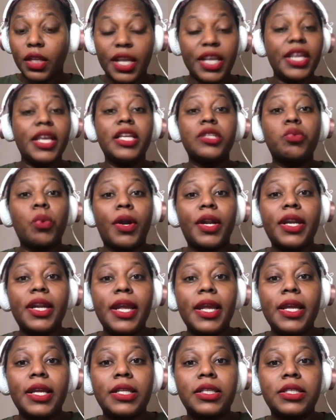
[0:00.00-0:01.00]
It is what it
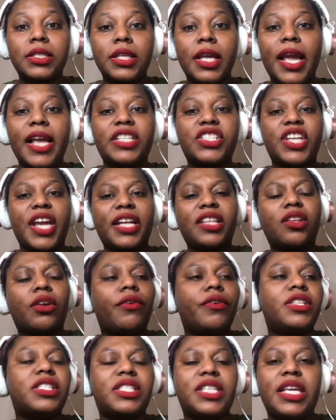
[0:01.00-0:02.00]
is. And check
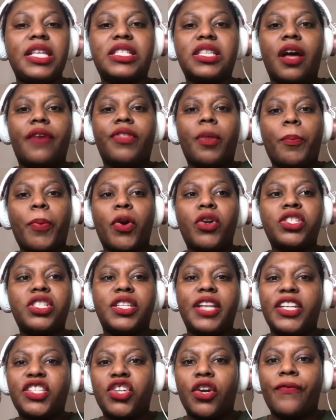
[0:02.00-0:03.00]
the receipts of the
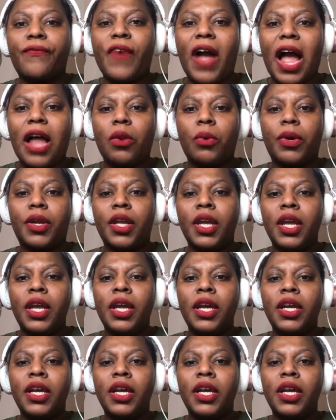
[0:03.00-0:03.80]
person that you're following.